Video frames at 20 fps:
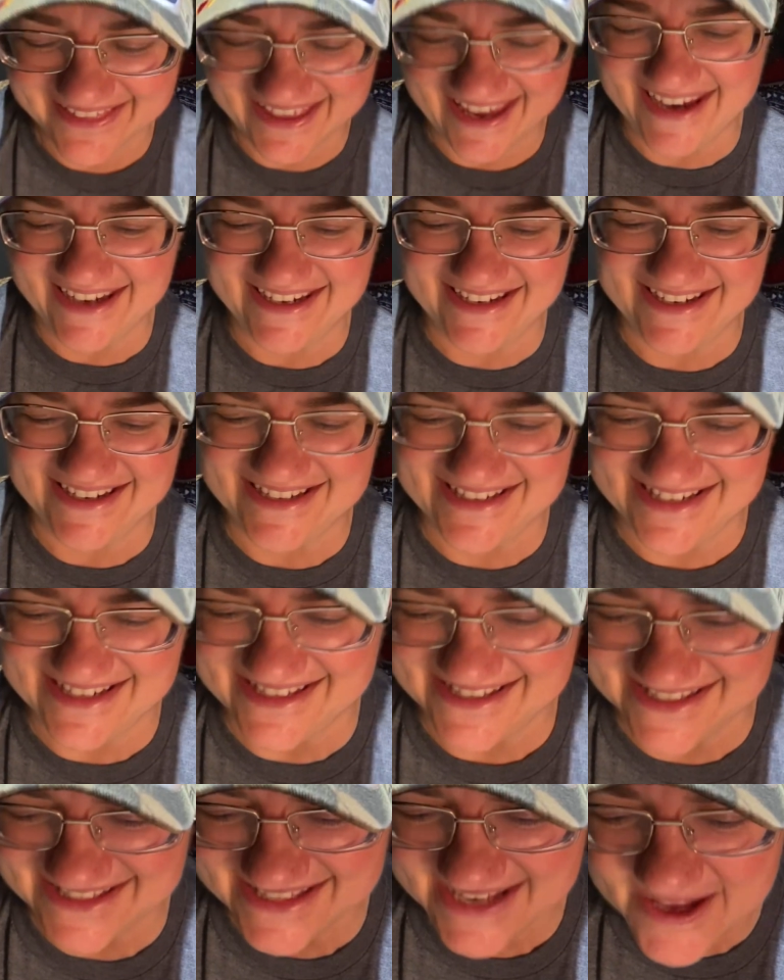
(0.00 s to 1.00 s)
Thank you,
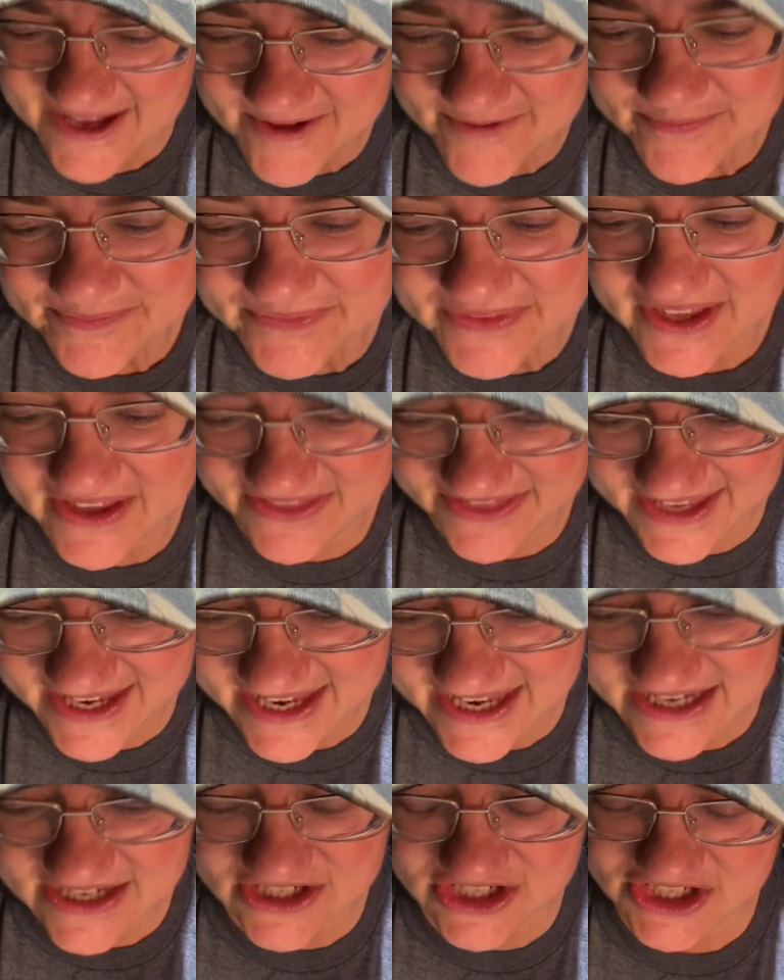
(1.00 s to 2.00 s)
Jesus.
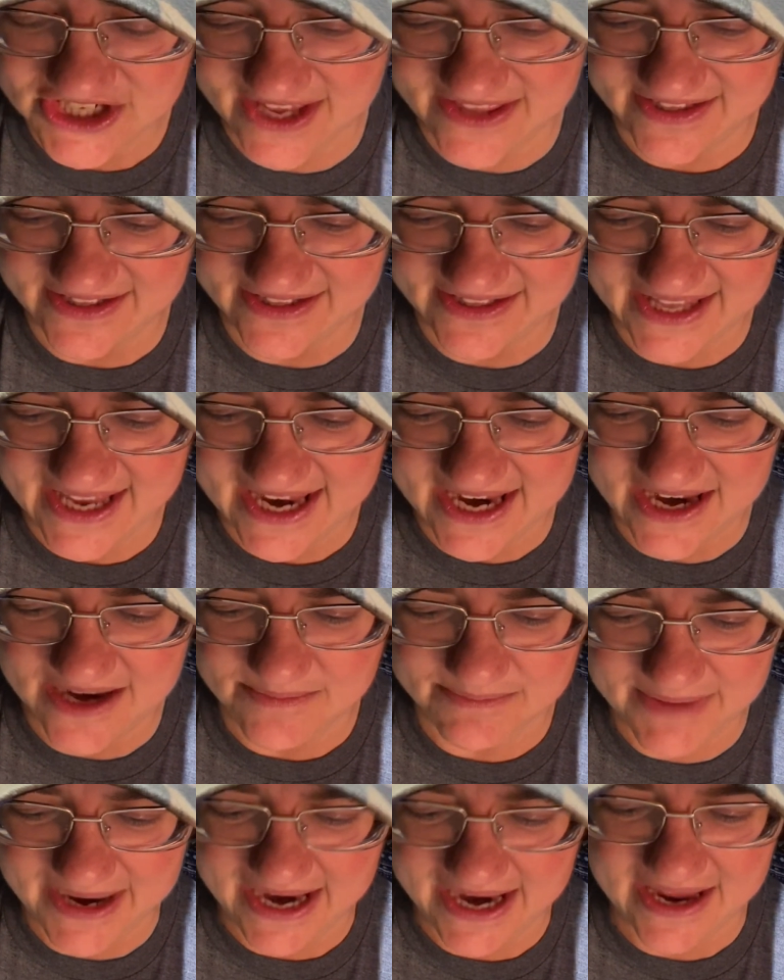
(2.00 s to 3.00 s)
Then shall the
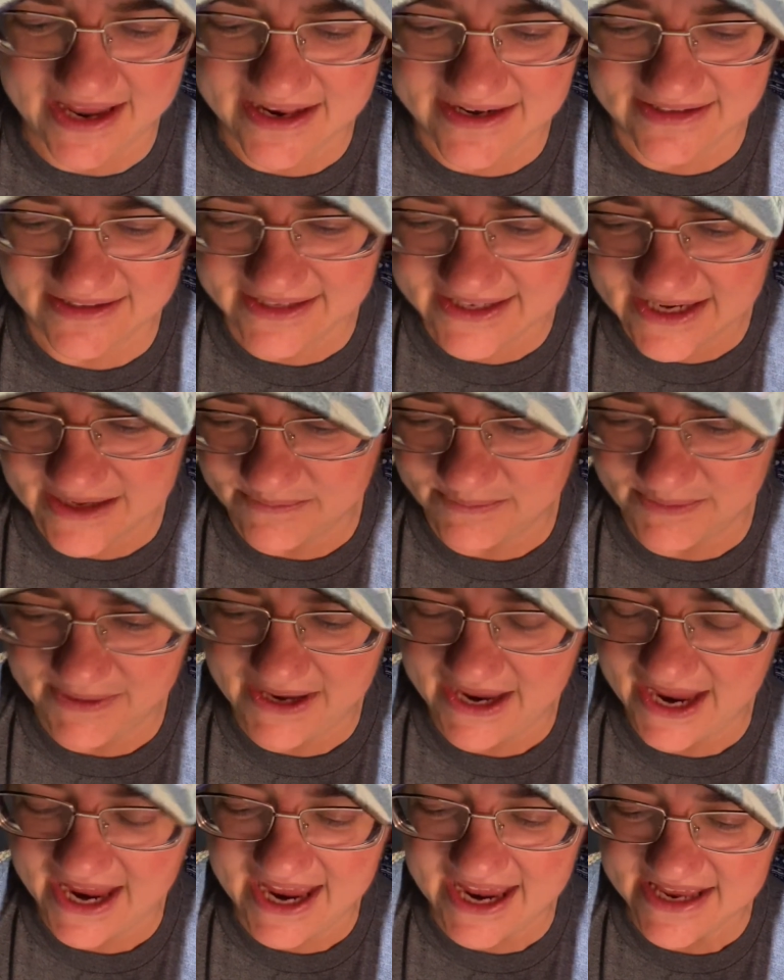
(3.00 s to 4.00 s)
lame man leap
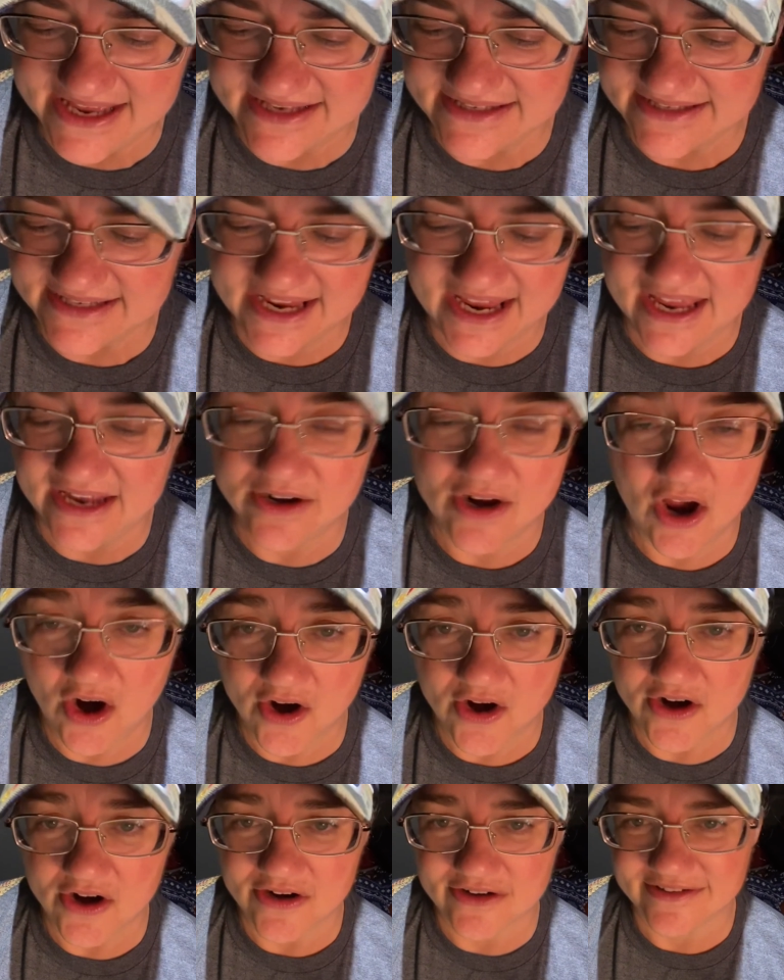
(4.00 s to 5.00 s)
as an
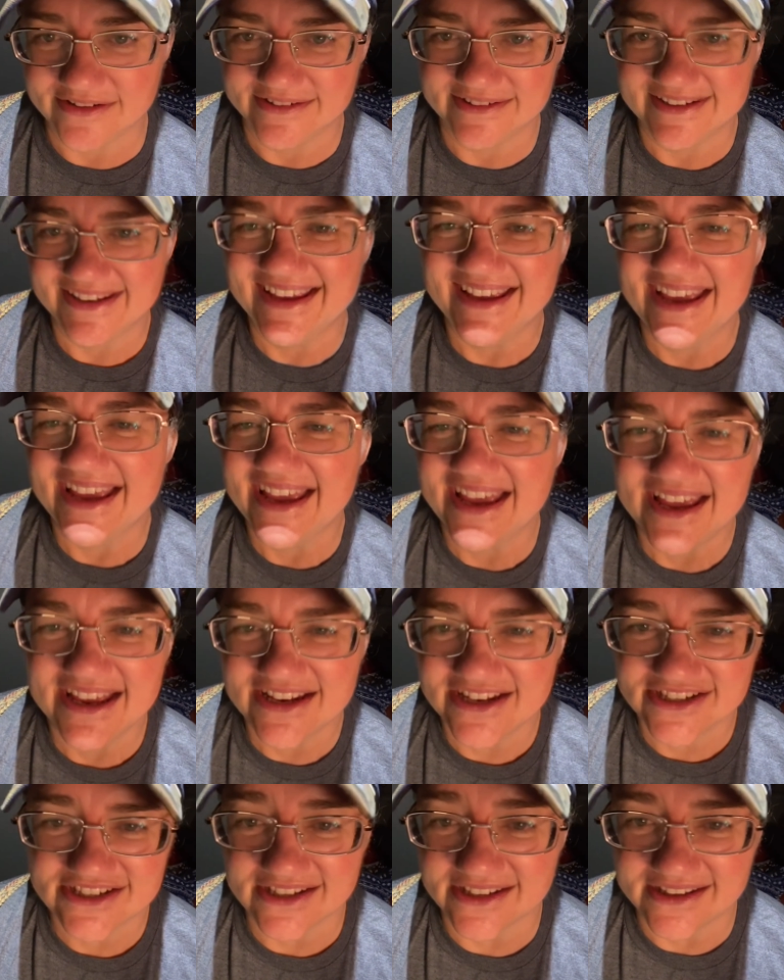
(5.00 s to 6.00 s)
hart,
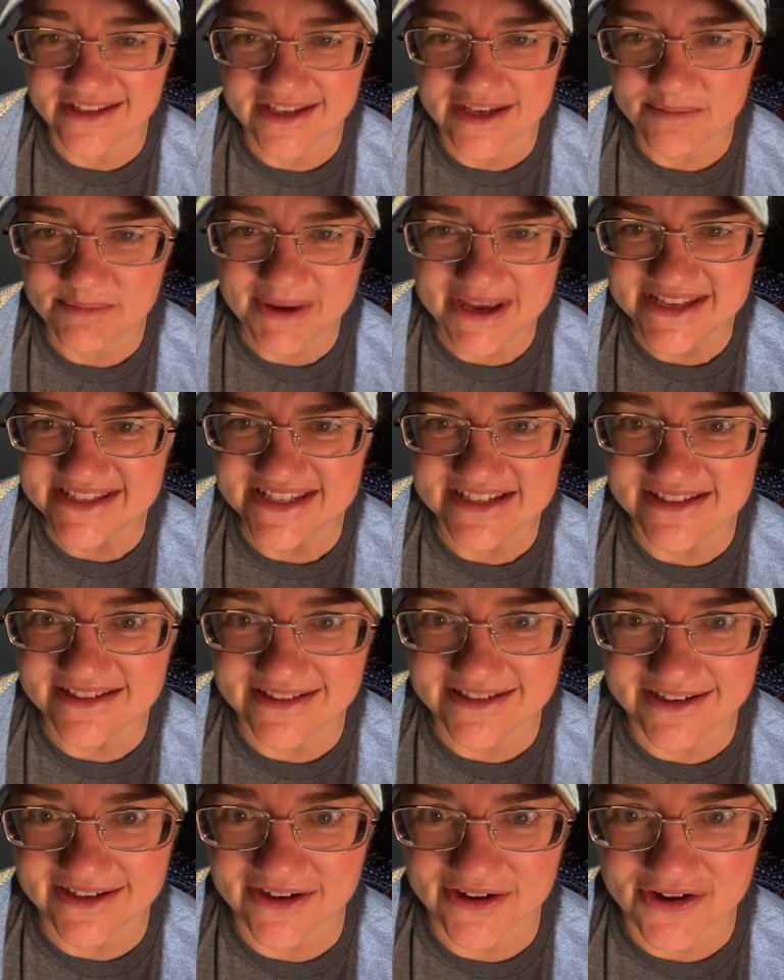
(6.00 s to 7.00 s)
shall leap as a
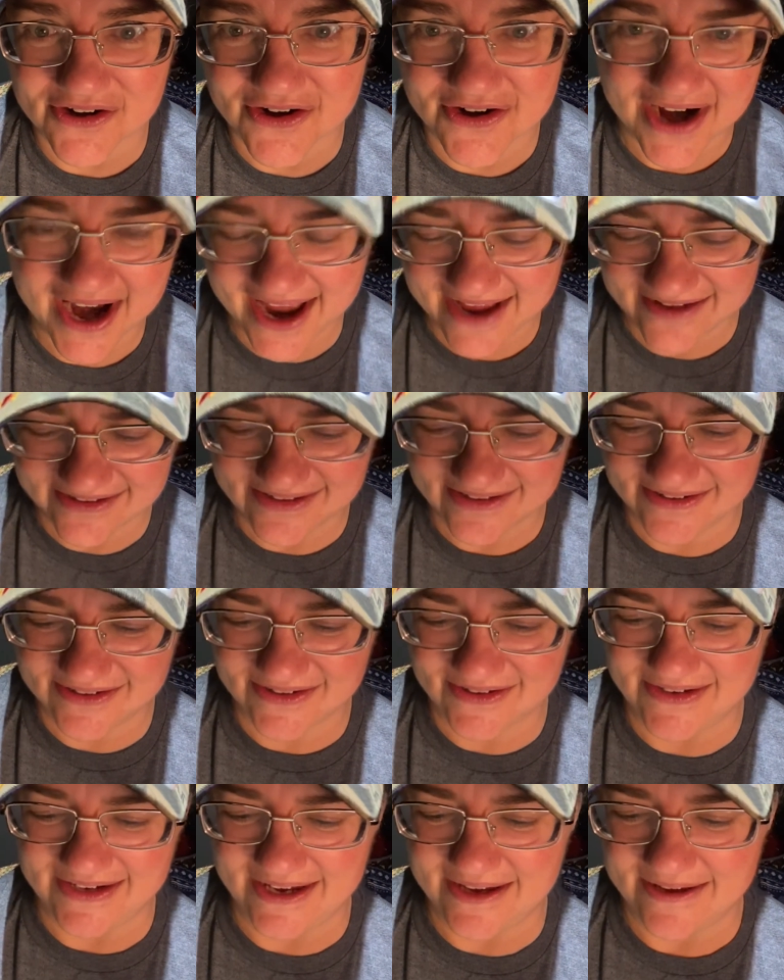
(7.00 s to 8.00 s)
deer.
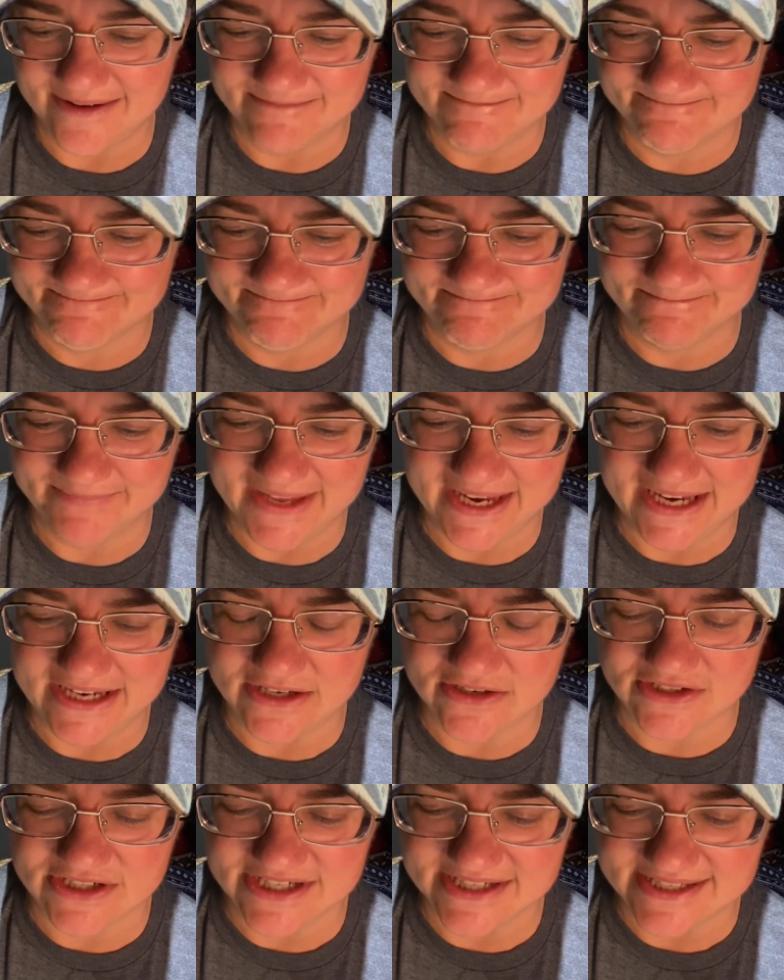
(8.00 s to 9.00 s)
Hallelujah. Mm,
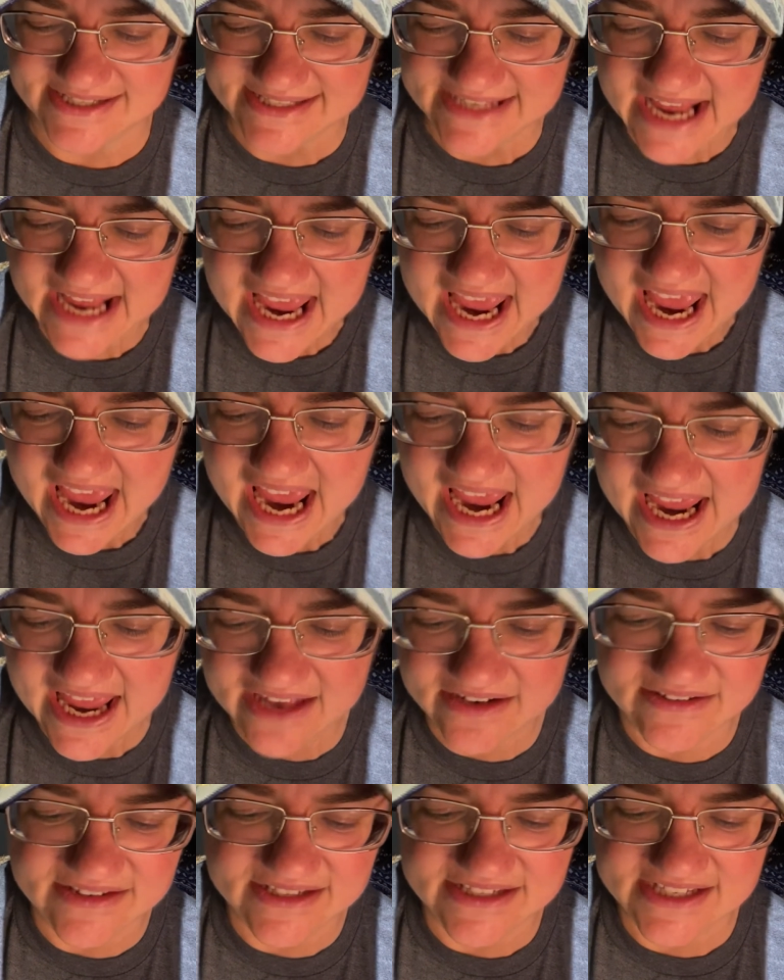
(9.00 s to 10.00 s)
thank you, Jesus.
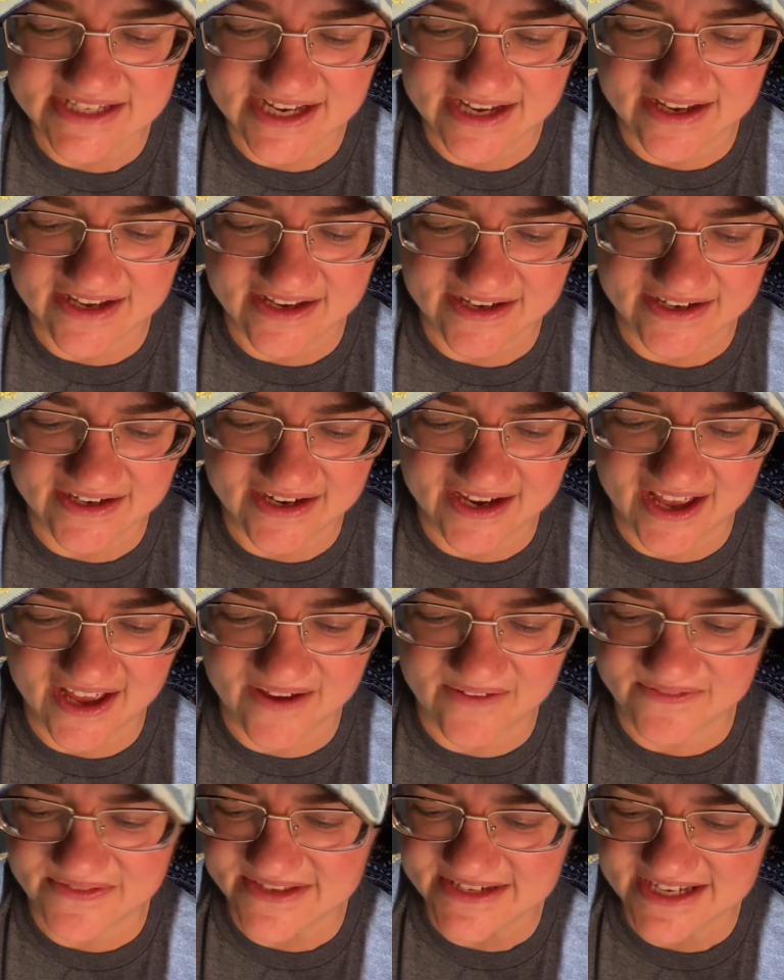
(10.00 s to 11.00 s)
And the tongue
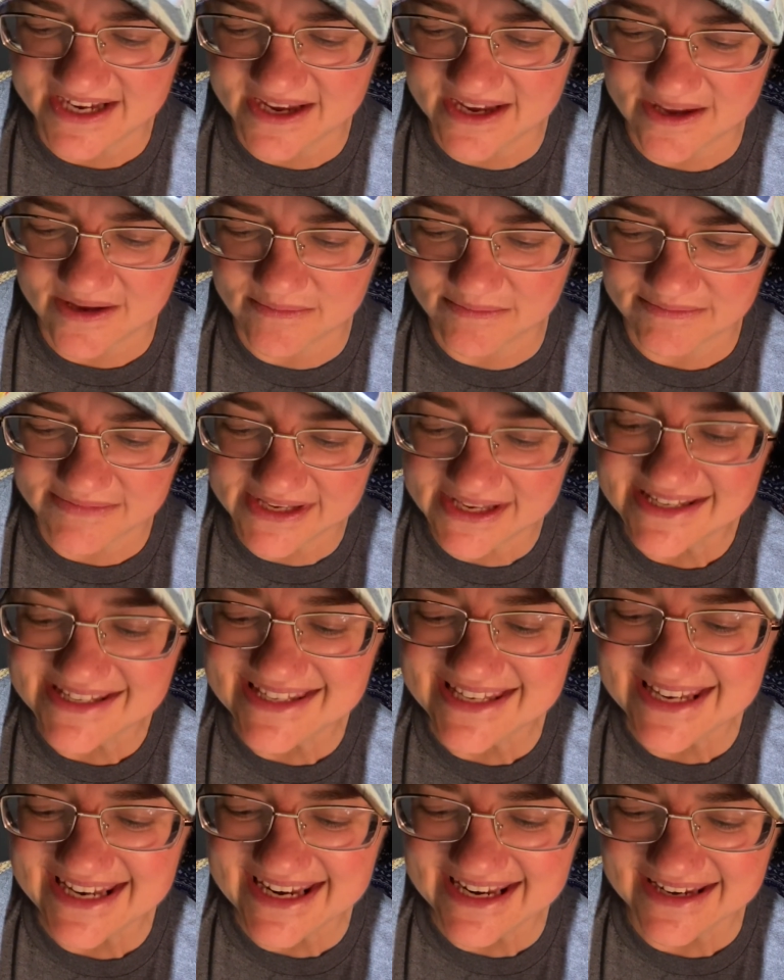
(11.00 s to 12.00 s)
of the dumb
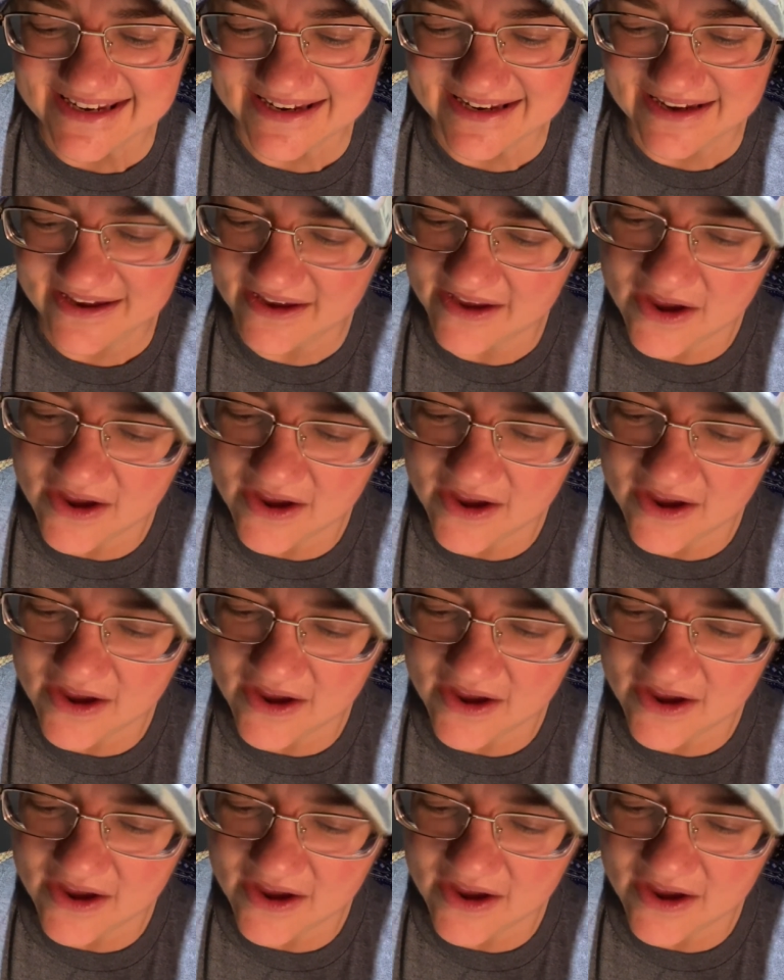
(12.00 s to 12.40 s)
sing.